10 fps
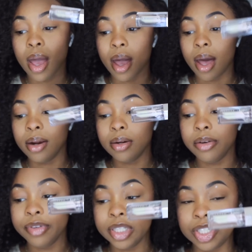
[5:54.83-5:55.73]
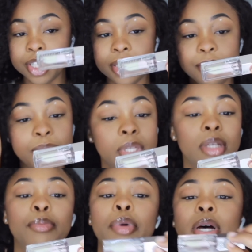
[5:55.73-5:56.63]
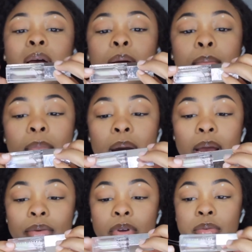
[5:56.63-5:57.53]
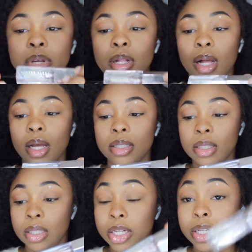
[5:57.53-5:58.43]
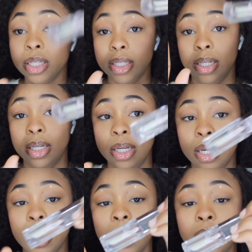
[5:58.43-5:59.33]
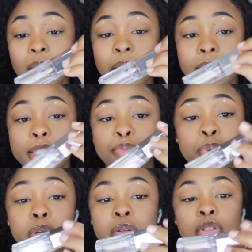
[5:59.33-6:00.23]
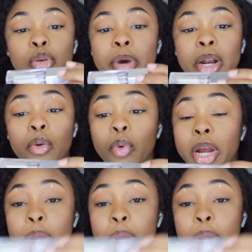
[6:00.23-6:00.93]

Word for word: I don't know if it's just me, but my Real gloss literally like spills no matter where I